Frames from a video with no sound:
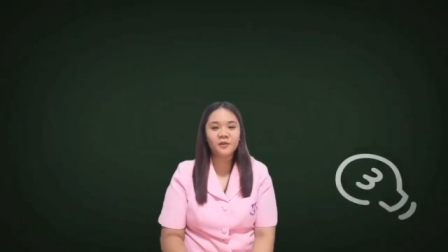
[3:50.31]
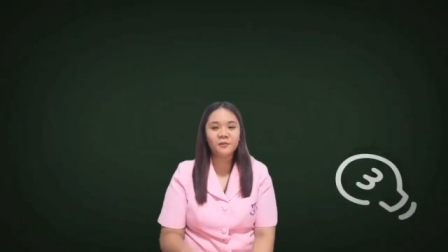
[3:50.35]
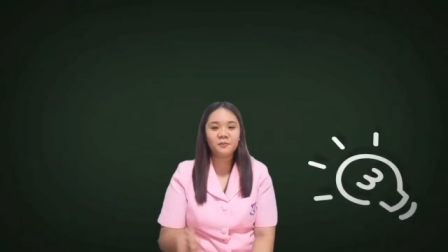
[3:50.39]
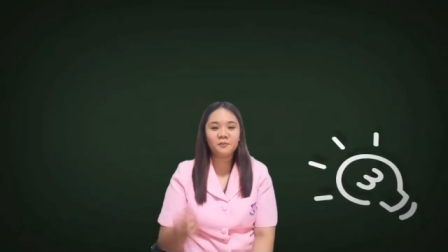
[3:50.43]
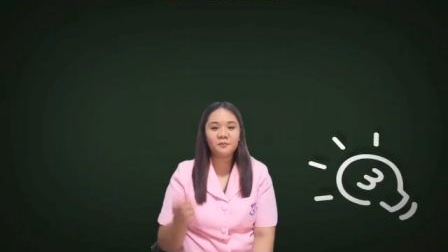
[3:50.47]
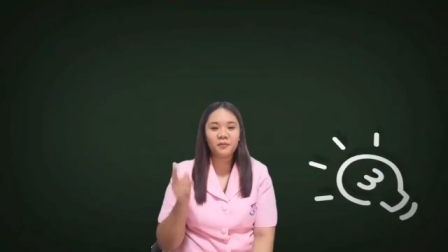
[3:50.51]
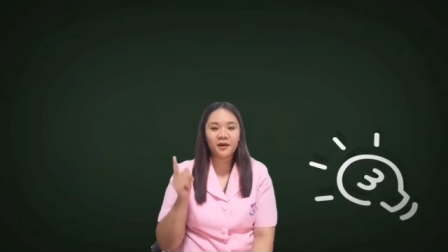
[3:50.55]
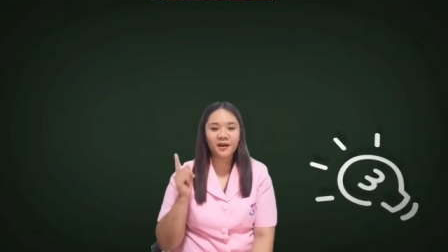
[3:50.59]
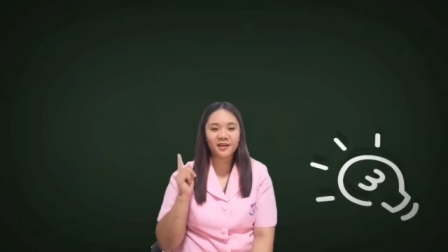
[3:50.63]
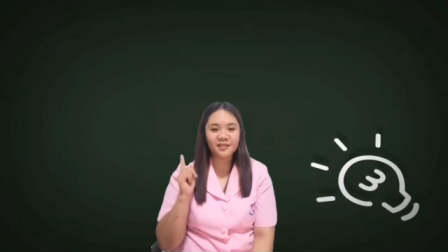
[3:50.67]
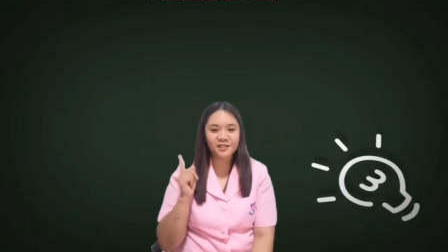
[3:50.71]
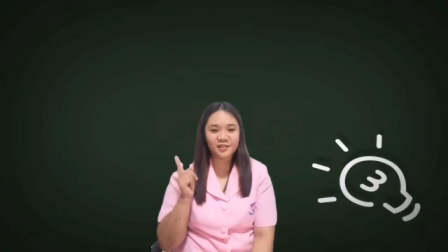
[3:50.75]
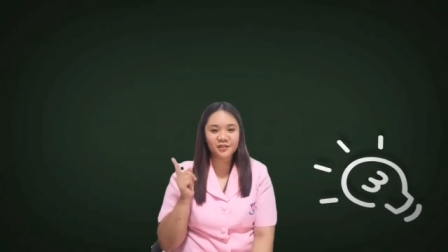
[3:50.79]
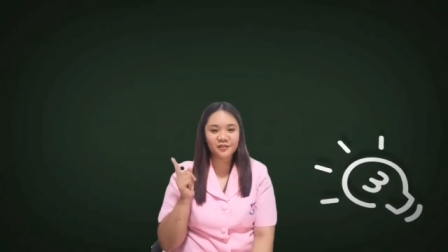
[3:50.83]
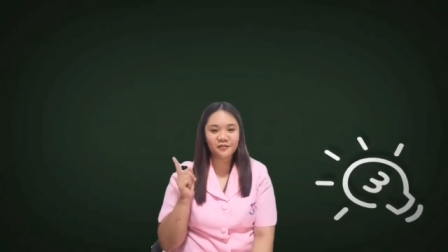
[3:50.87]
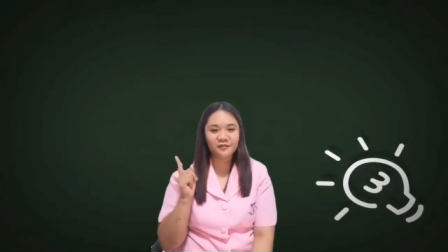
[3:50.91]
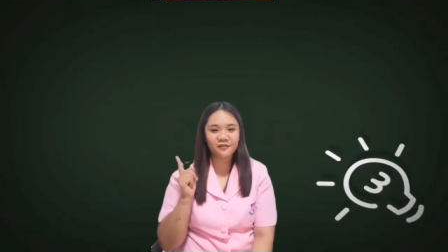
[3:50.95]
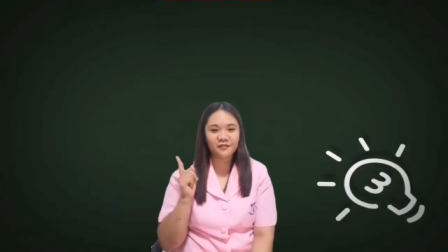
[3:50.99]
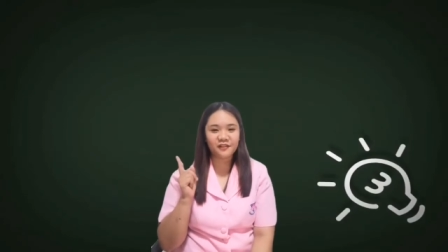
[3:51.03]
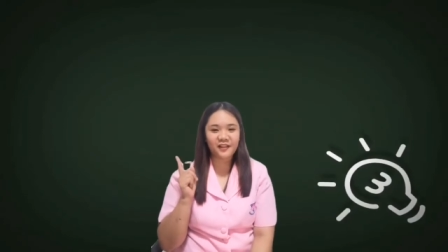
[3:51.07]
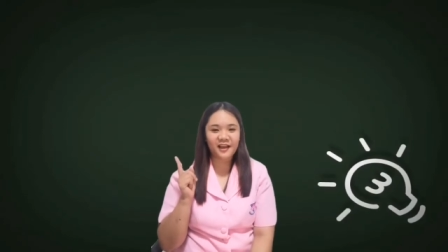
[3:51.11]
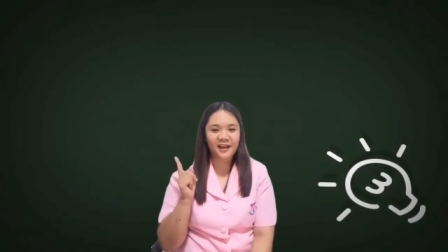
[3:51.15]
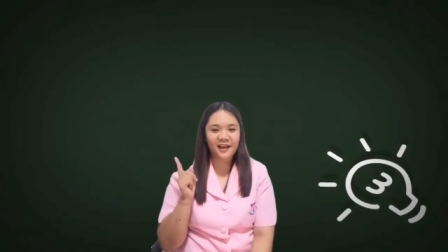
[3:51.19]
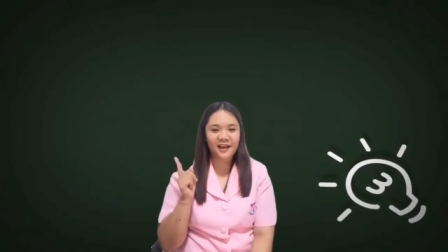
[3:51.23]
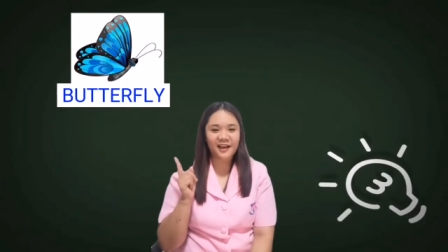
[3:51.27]

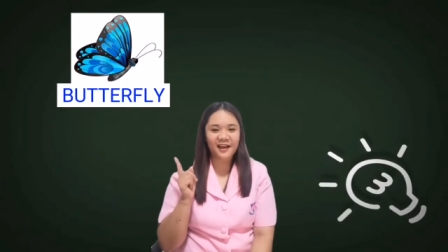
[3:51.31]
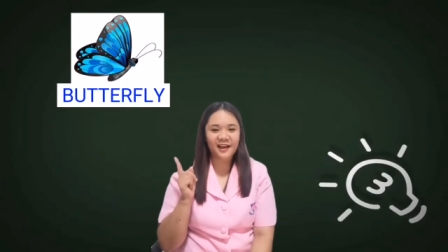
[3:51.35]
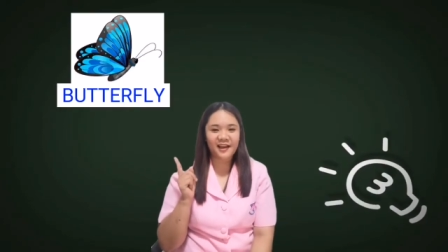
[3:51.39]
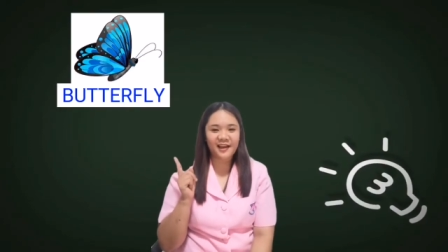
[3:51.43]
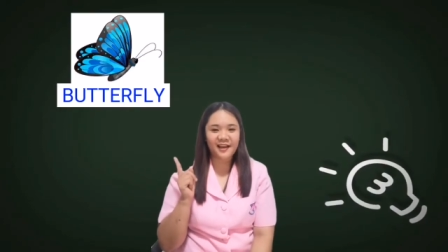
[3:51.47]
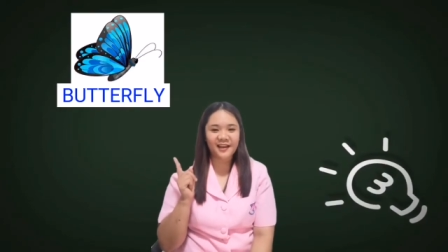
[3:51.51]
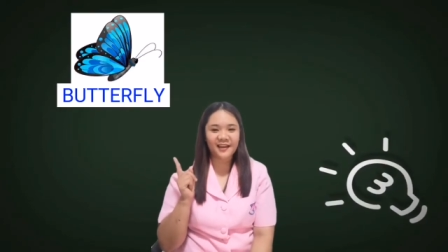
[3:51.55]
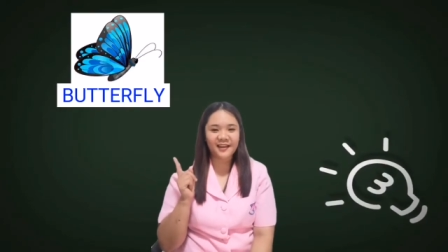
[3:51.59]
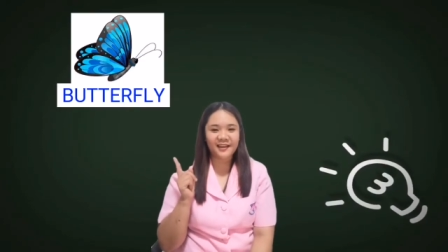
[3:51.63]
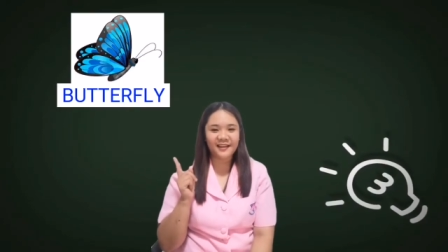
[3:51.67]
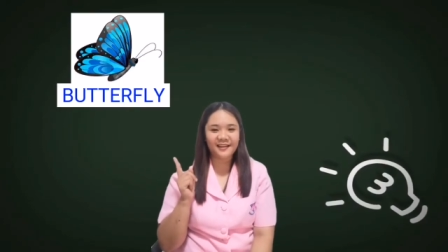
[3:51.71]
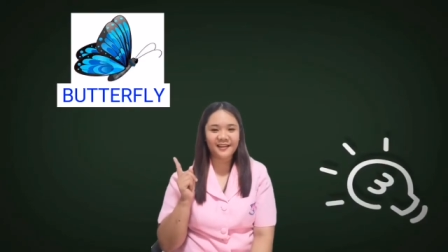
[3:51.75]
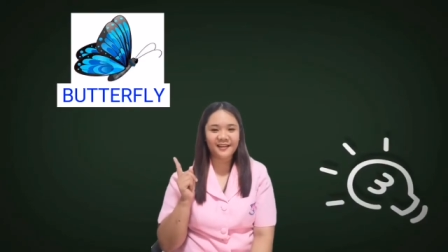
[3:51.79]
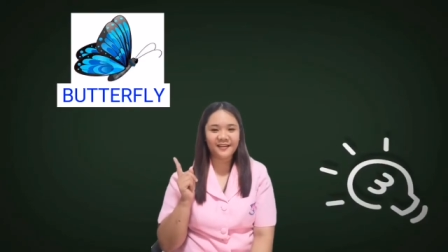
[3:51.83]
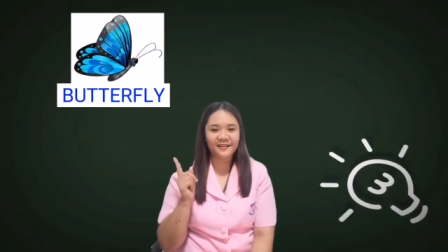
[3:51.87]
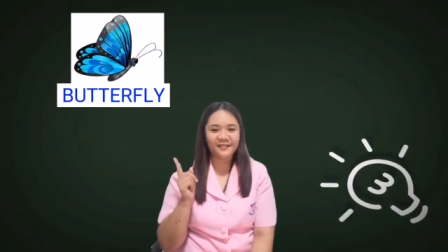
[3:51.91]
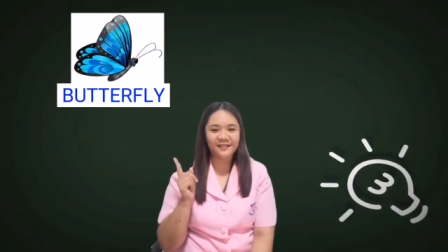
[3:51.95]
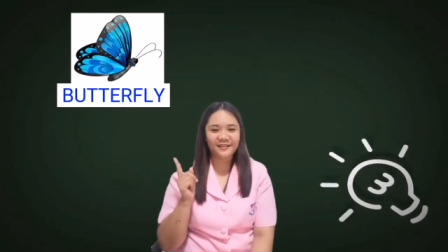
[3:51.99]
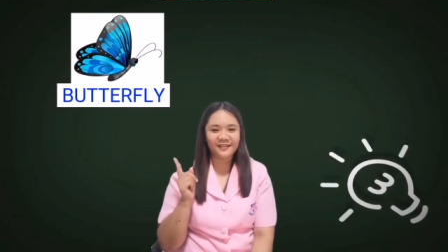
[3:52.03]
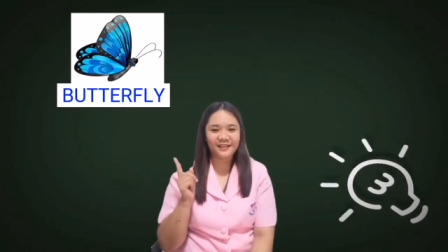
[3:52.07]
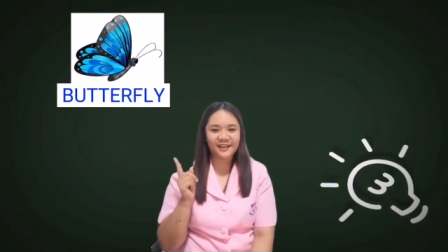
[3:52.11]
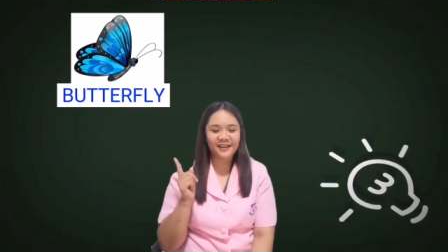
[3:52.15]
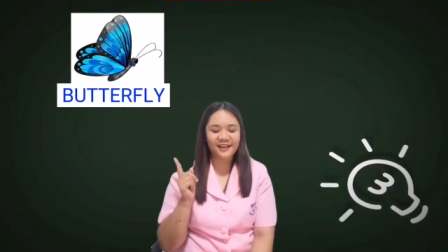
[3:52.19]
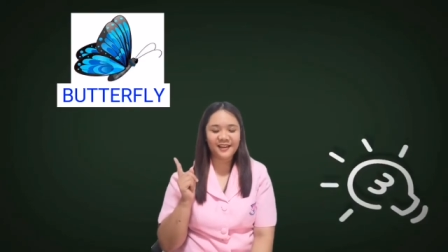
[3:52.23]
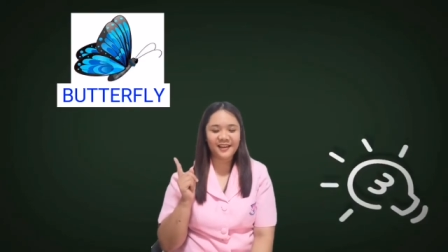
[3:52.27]
butterfly
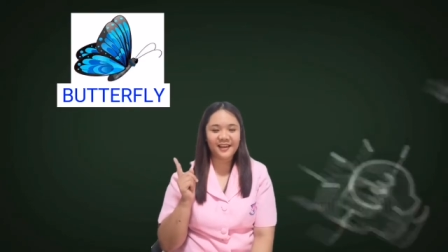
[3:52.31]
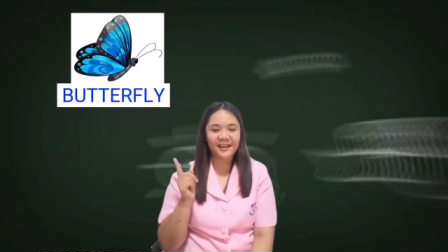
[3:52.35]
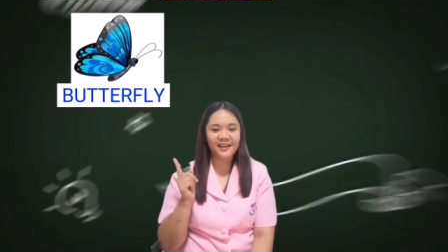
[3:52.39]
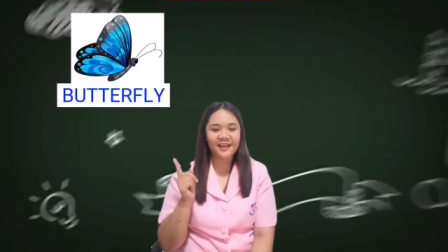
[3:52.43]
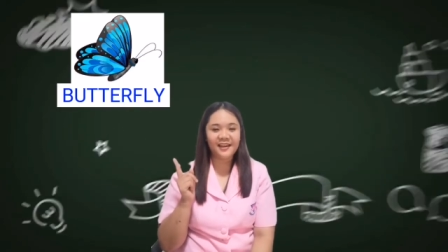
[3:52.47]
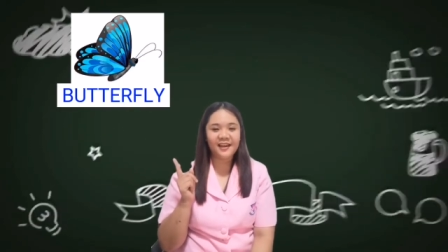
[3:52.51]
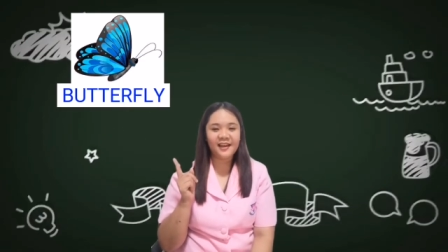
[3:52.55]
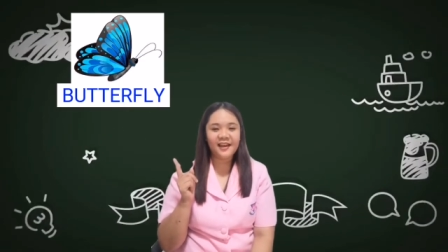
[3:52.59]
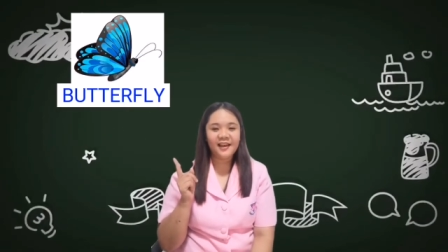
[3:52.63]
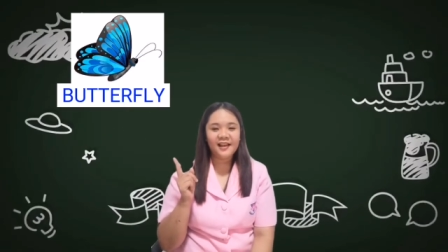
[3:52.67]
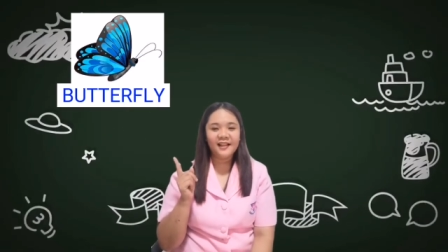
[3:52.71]
okay